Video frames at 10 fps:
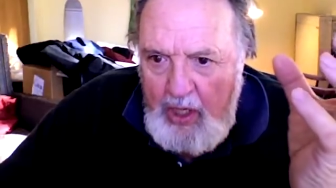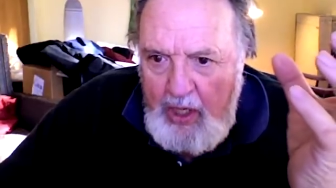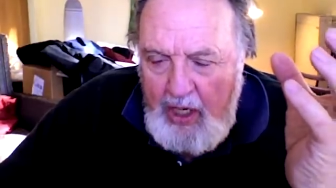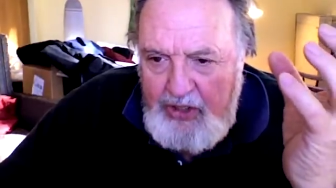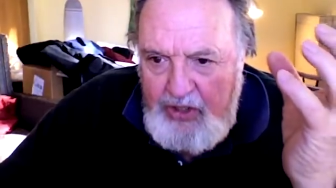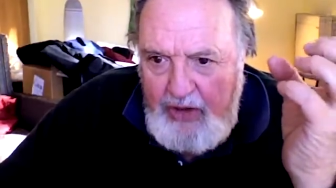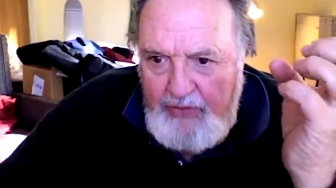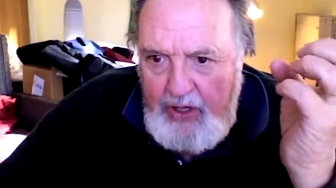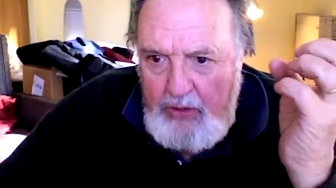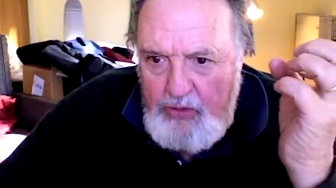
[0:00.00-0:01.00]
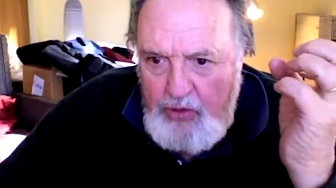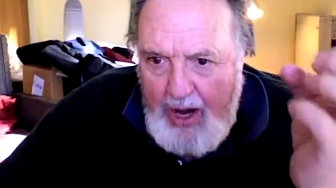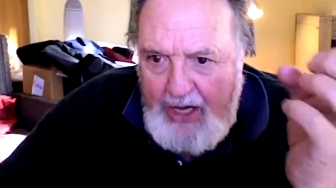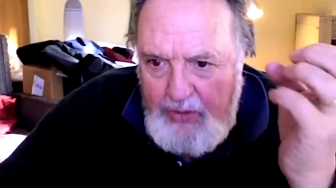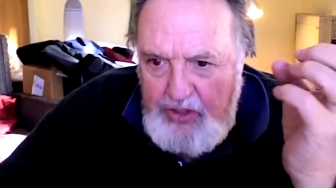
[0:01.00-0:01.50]
achieving,
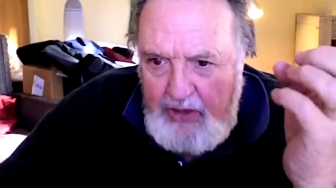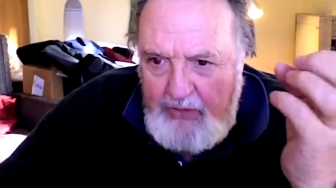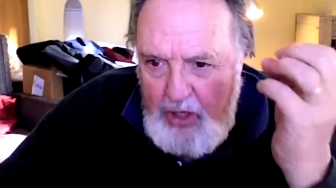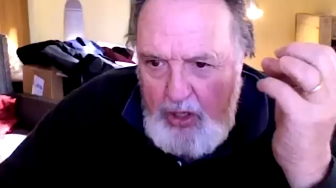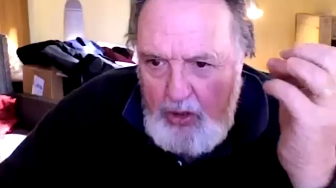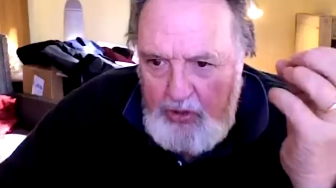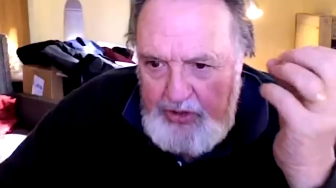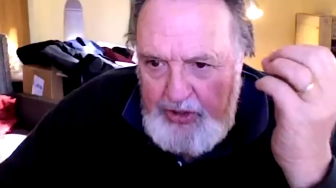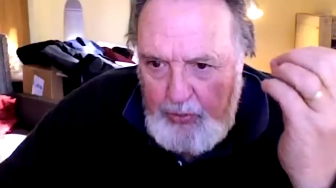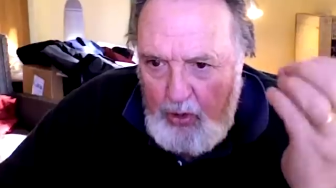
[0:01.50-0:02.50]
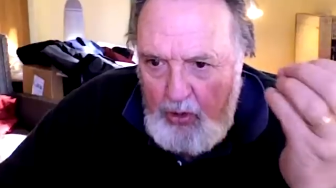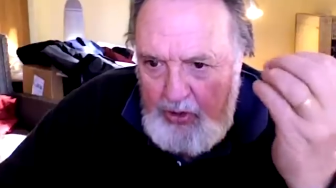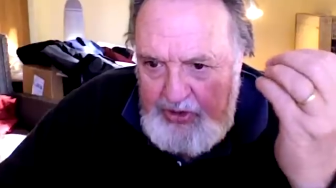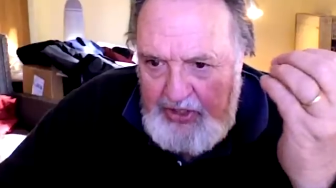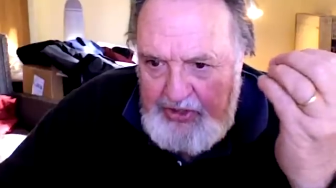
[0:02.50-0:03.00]
trying to achieve the goals that the role
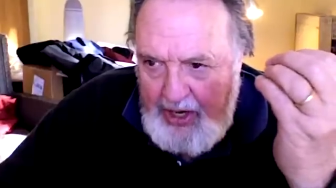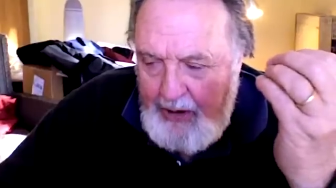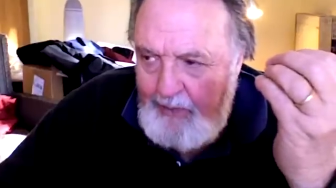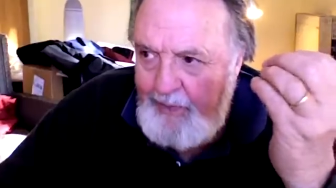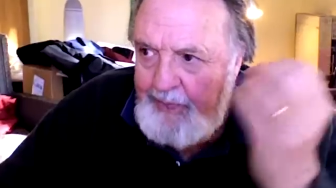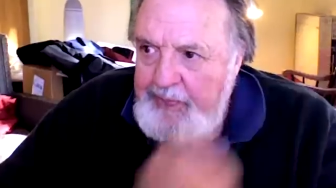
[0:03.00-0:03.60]
sets out,